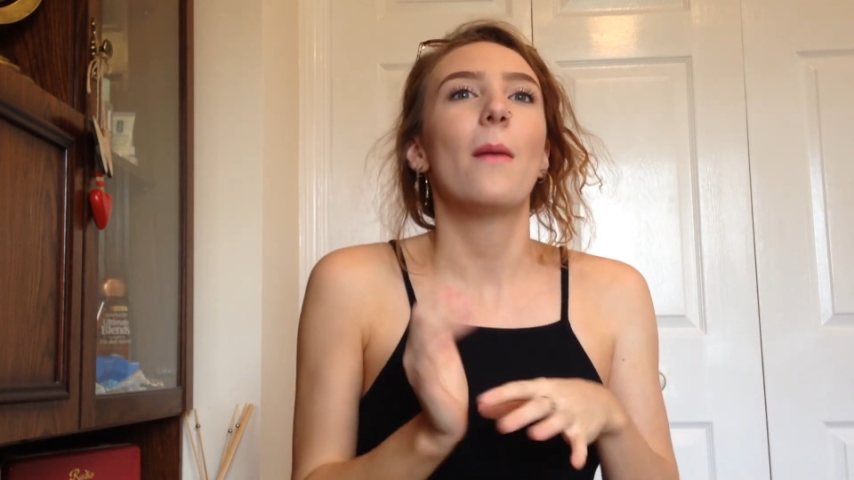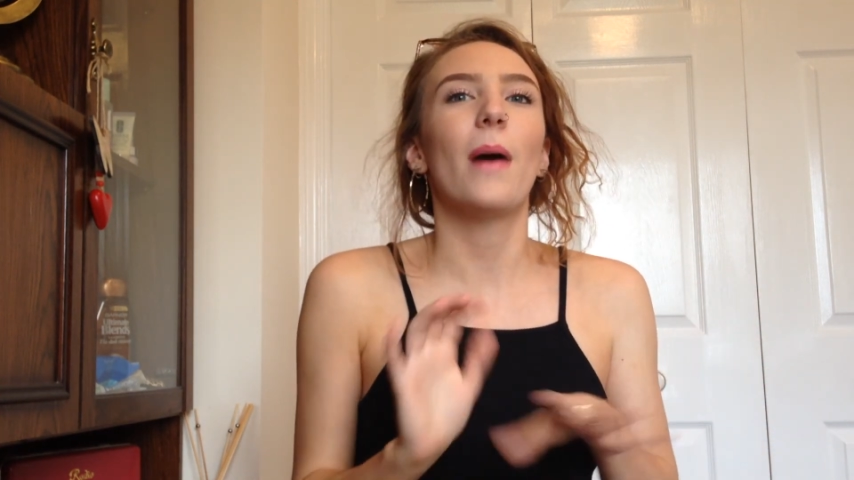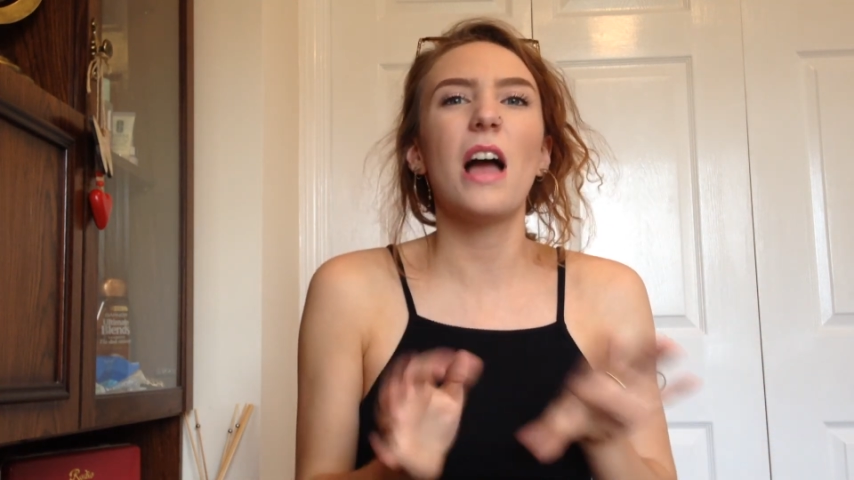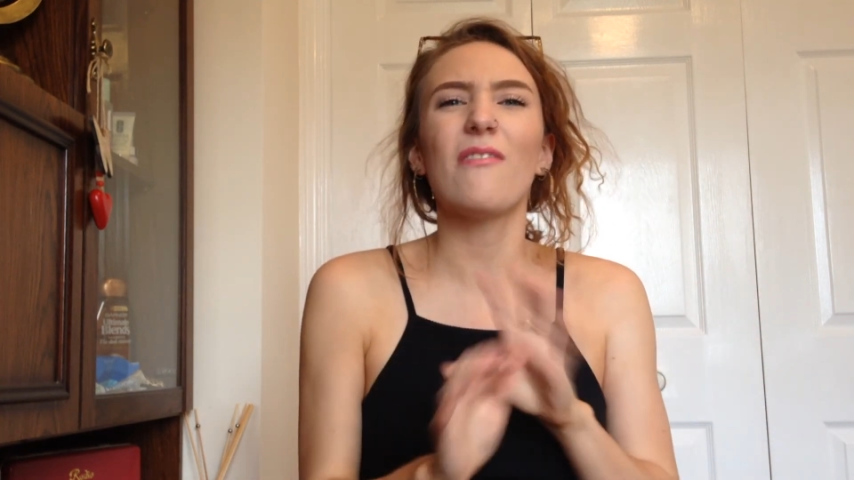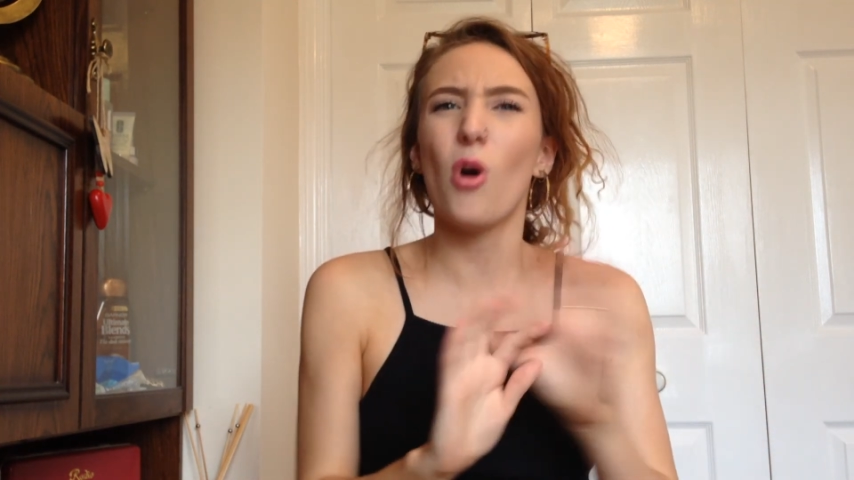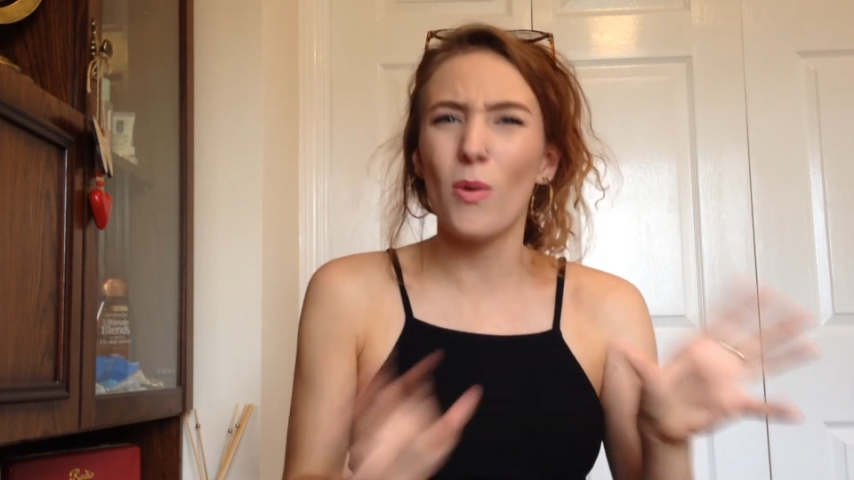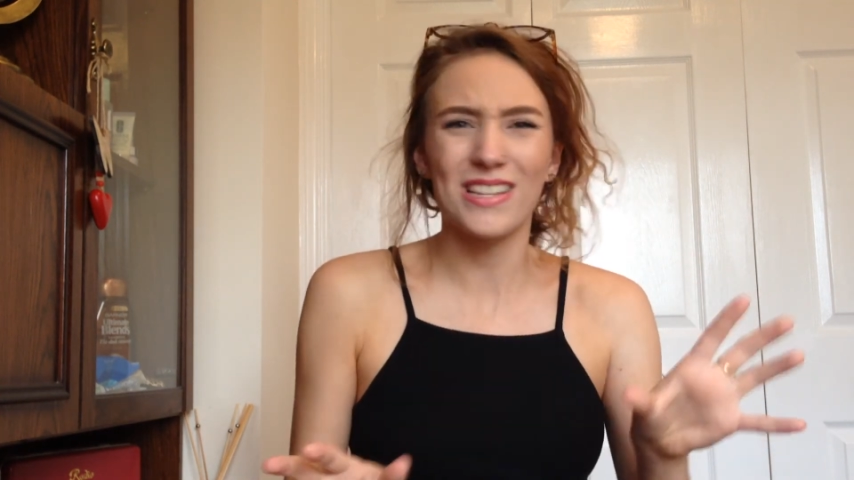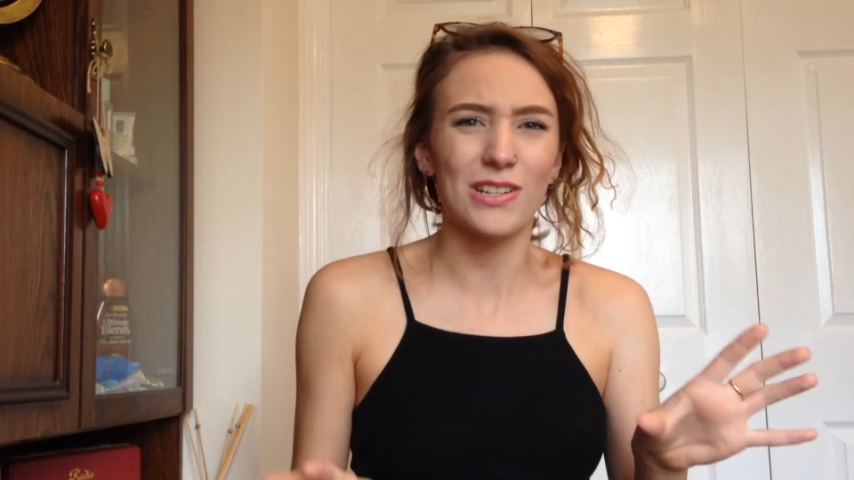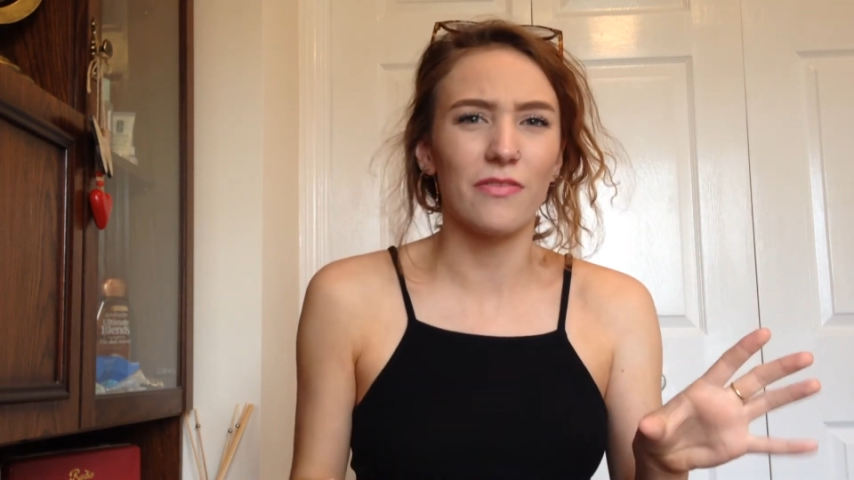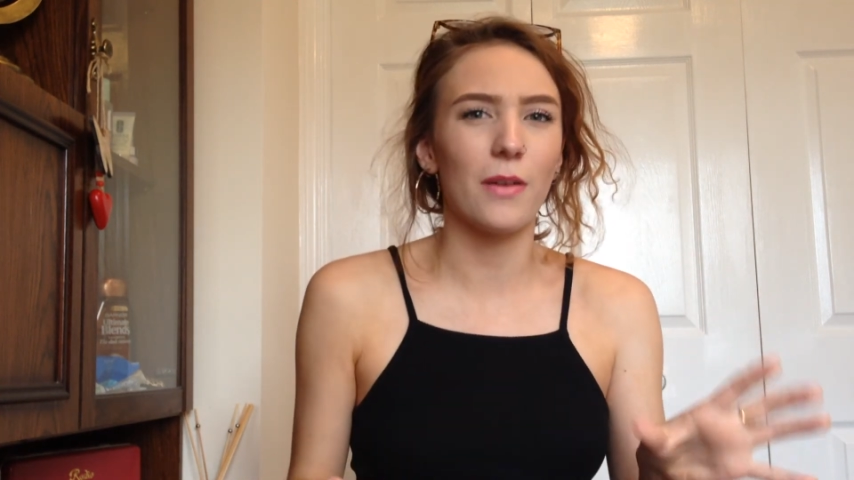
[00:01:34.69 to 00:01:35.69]
but I've
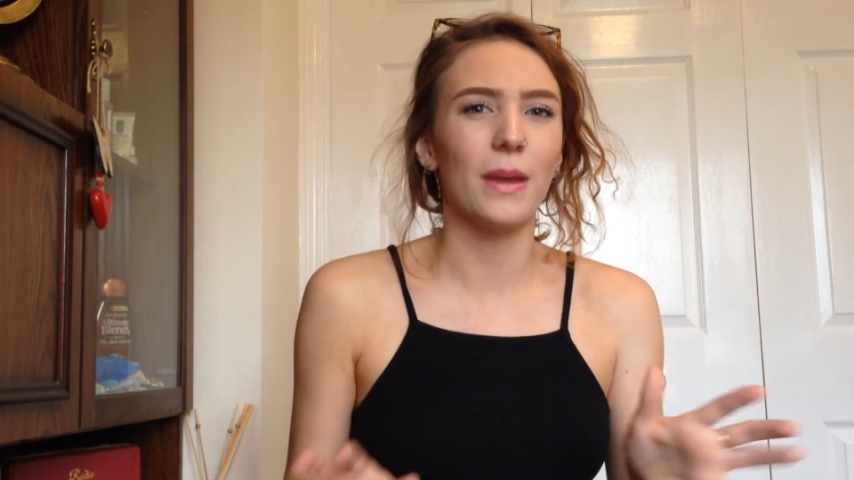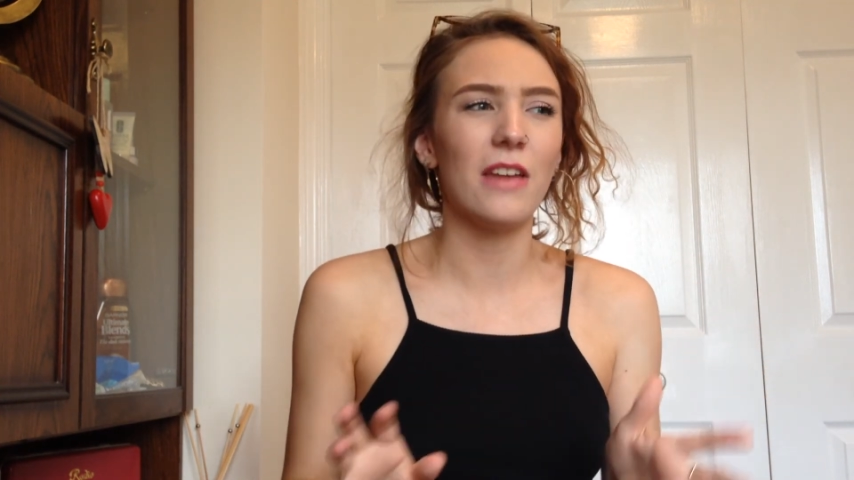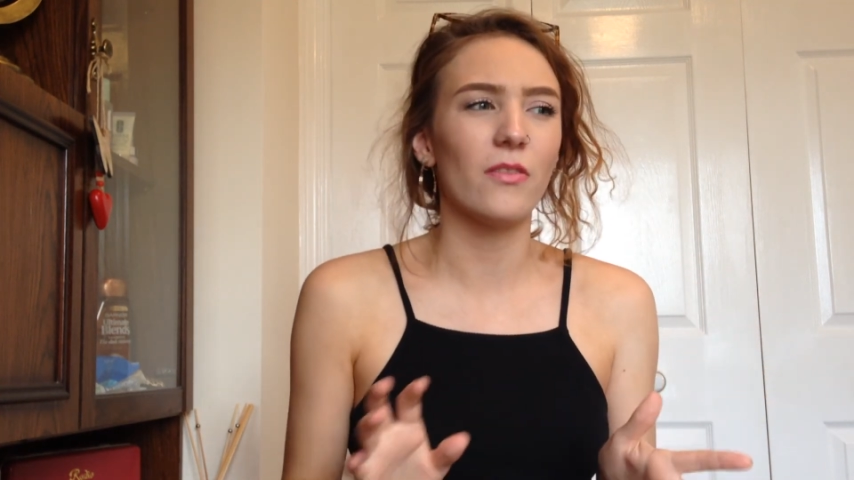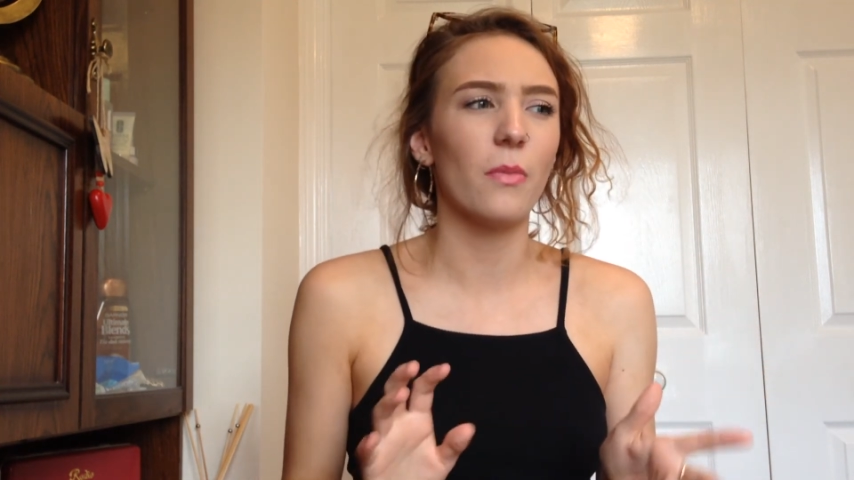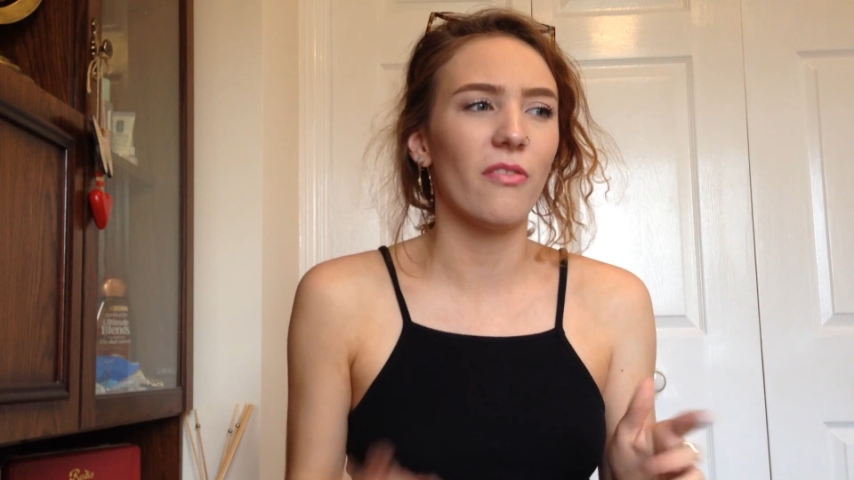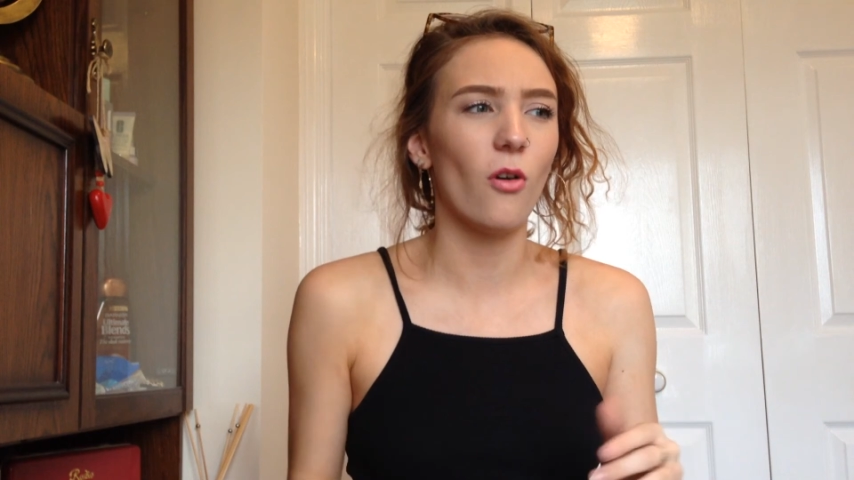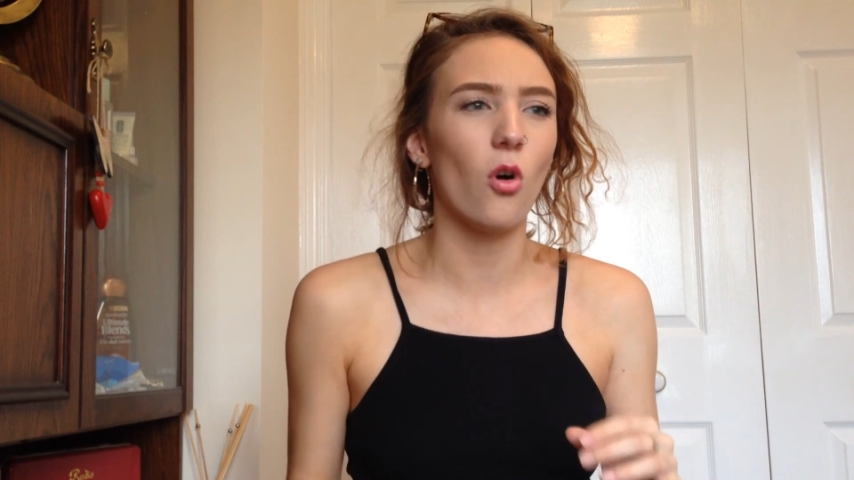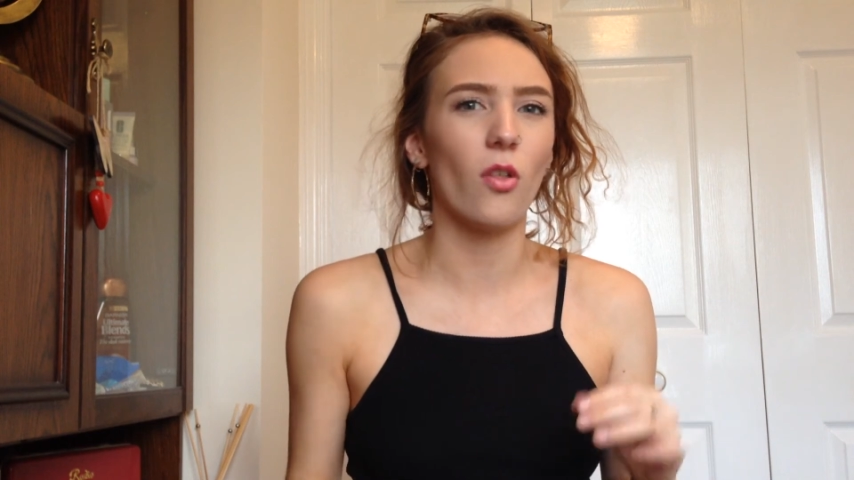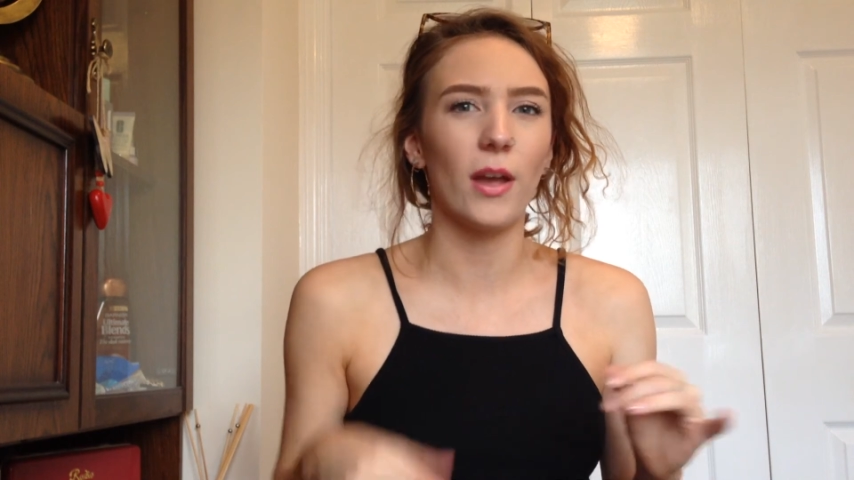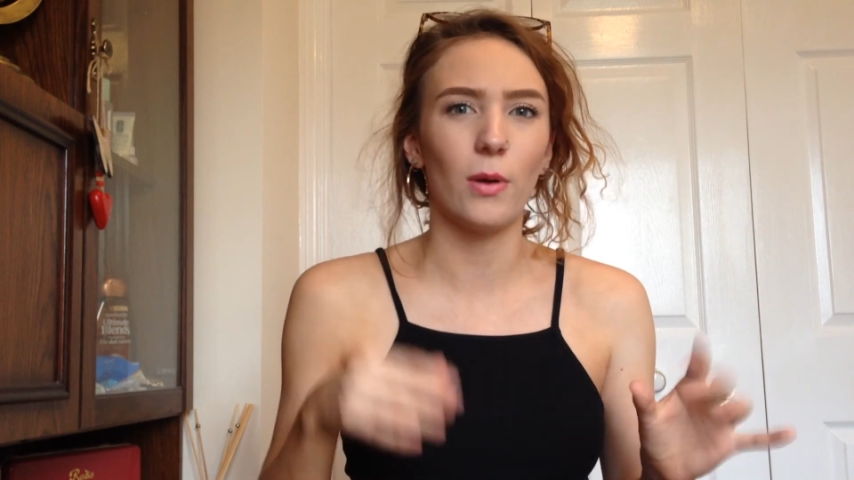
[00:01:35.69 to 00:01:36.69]
always loved them. Even
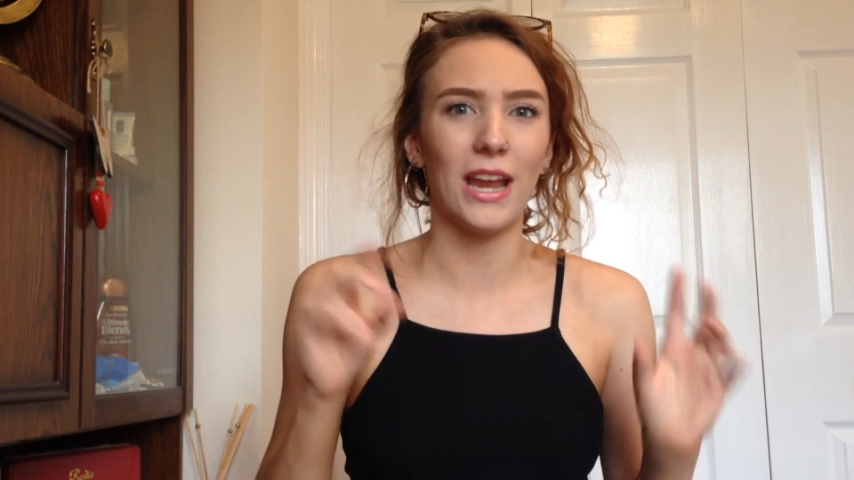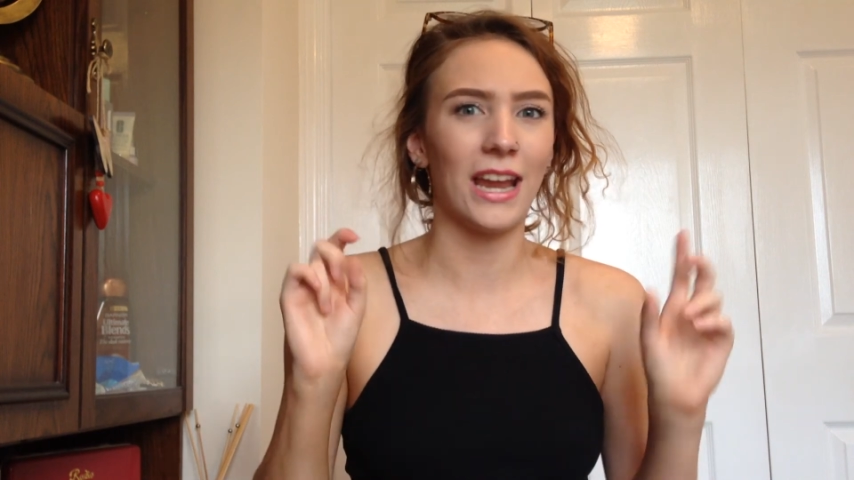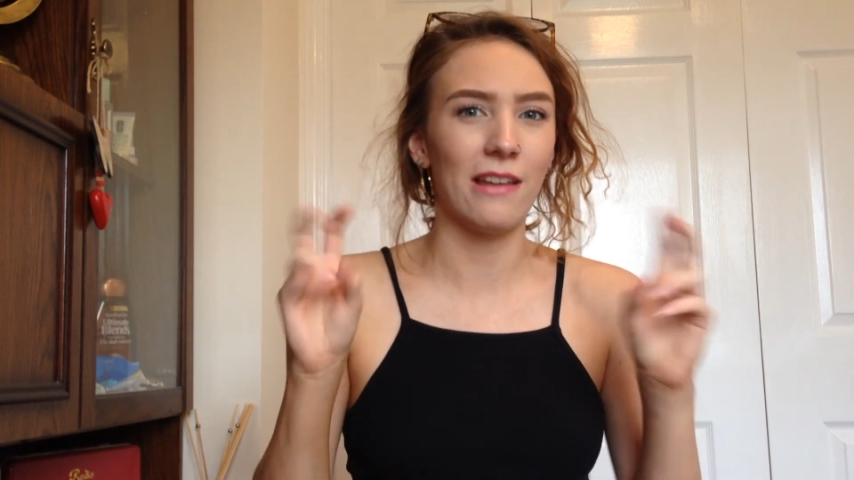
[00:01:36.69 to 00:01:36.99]
before they were